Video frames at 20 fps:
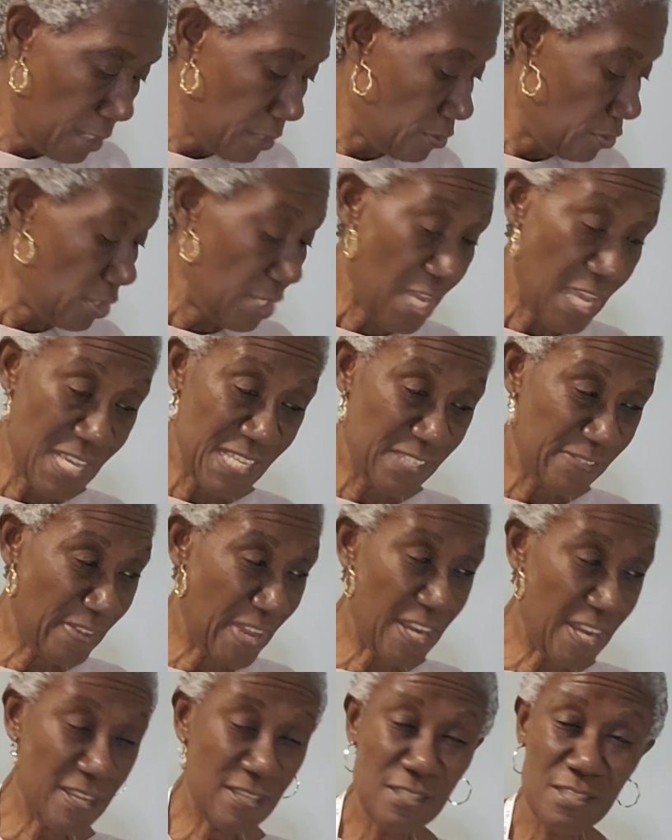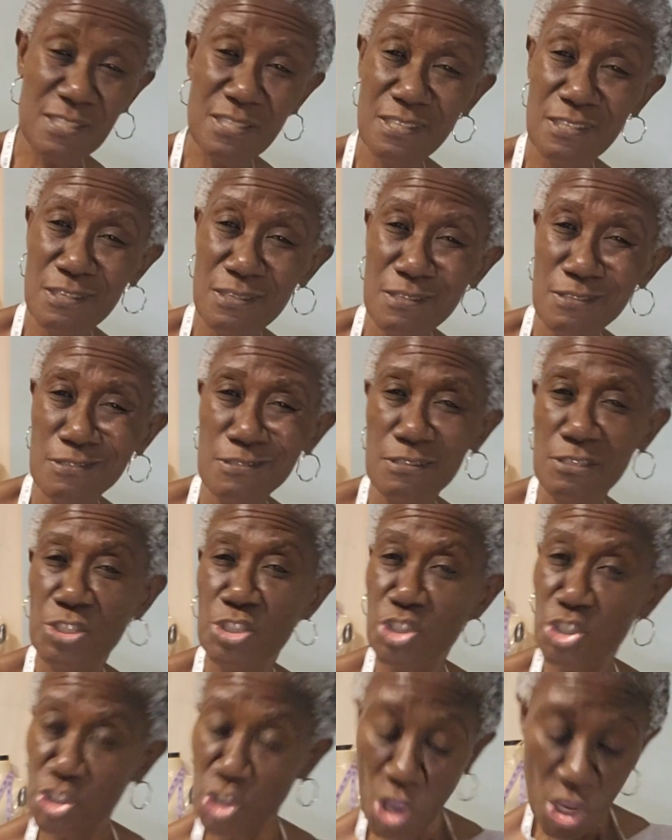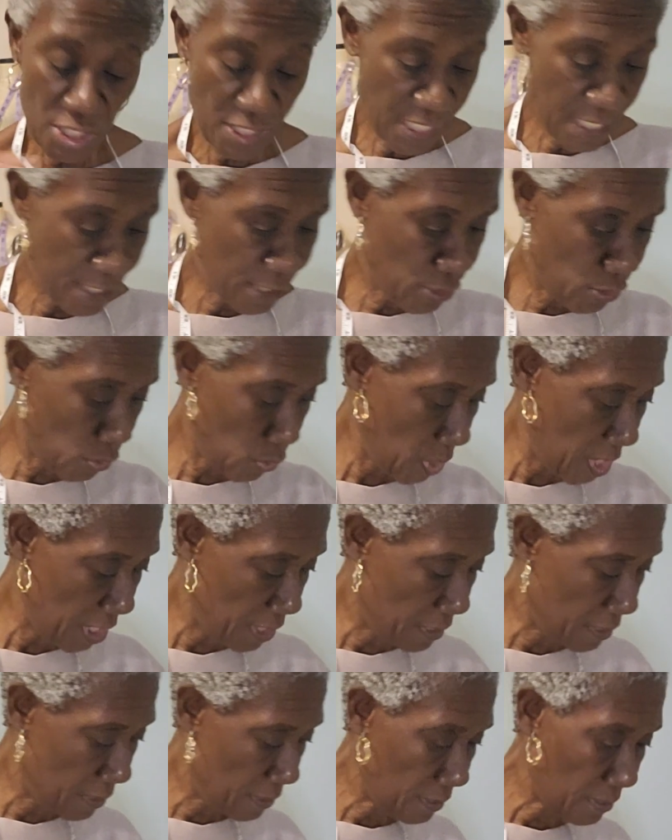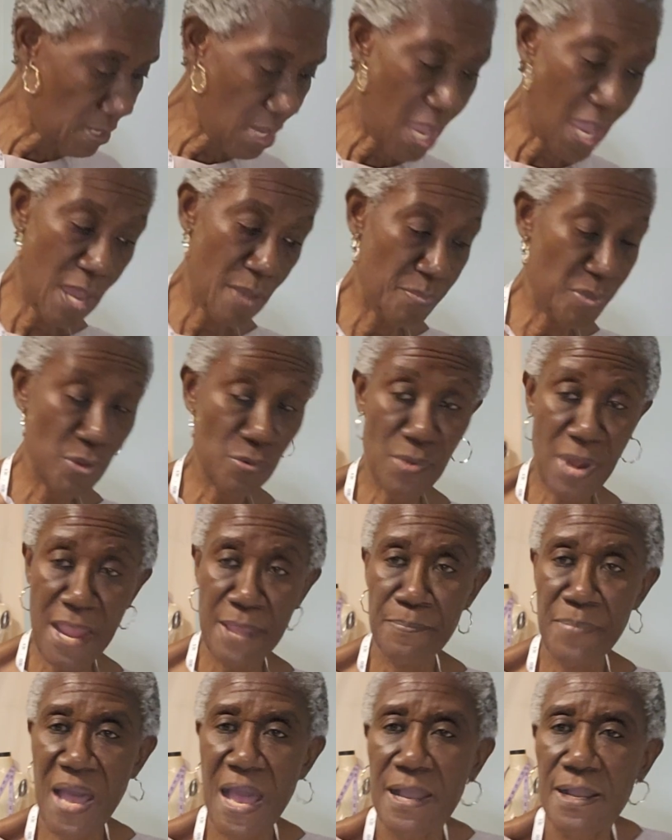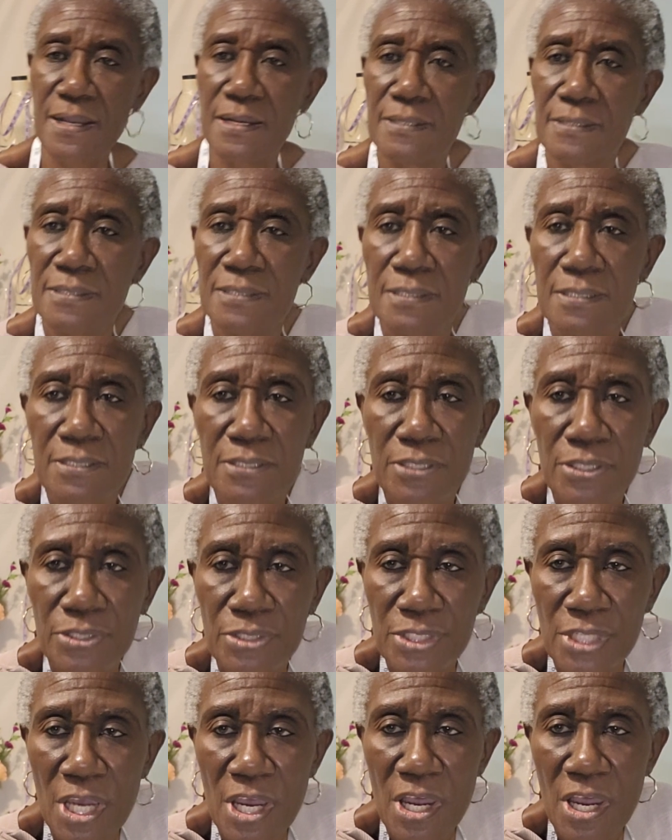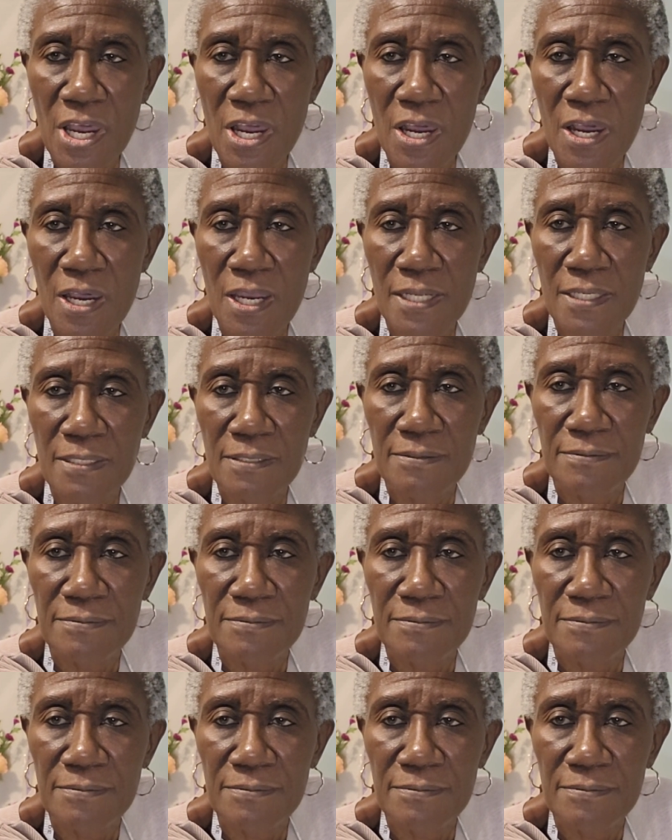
Today is very short and sweet. I'll be right back. Hold on.